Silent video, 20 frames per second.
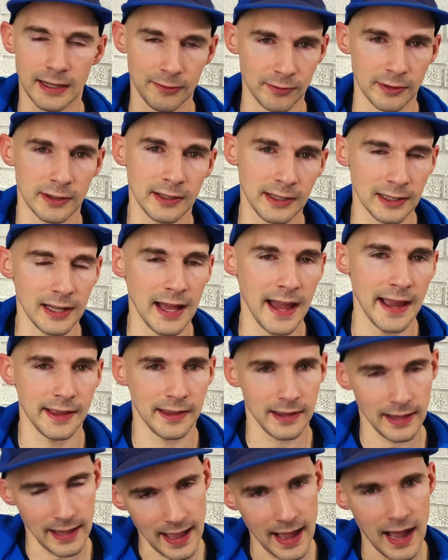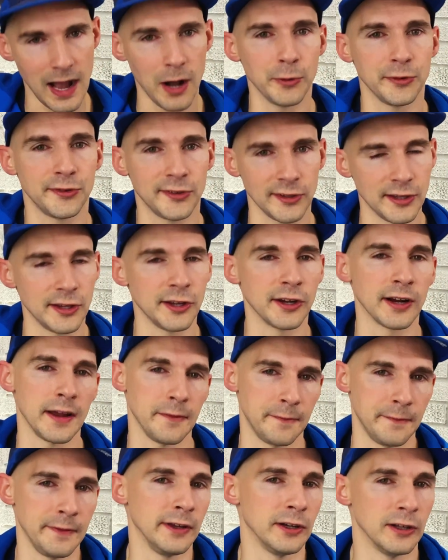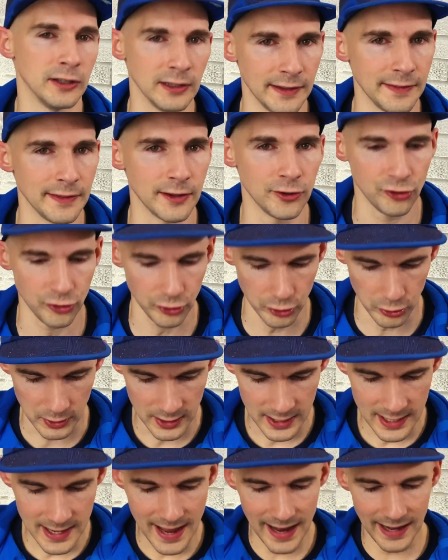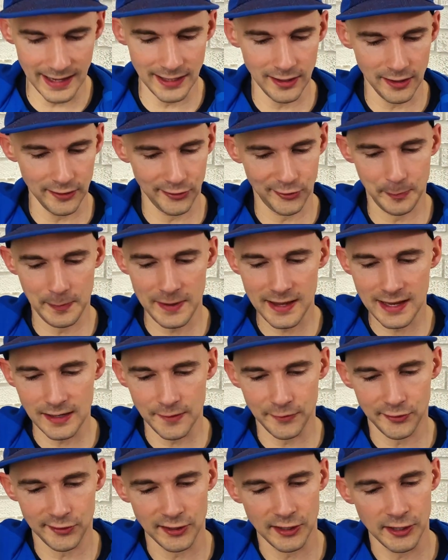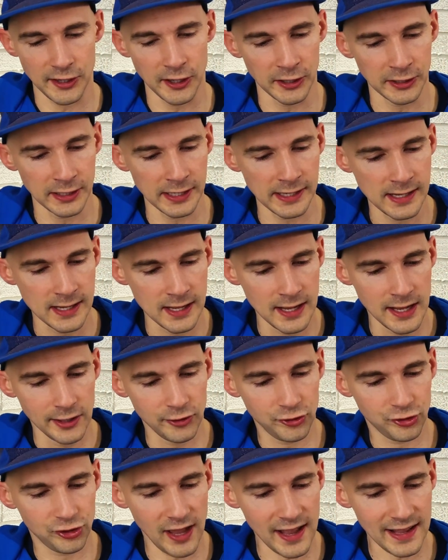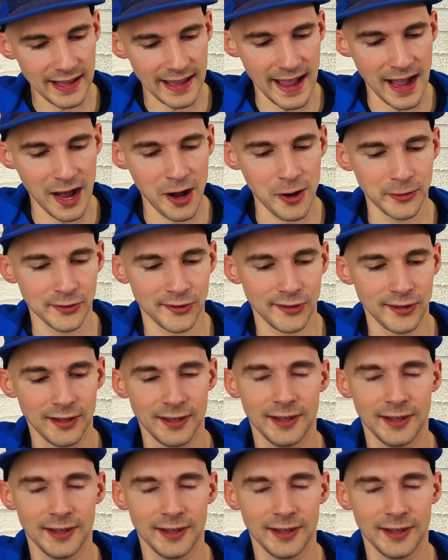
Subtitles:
really like how secure I feel in the shoe. And speaking of security, check out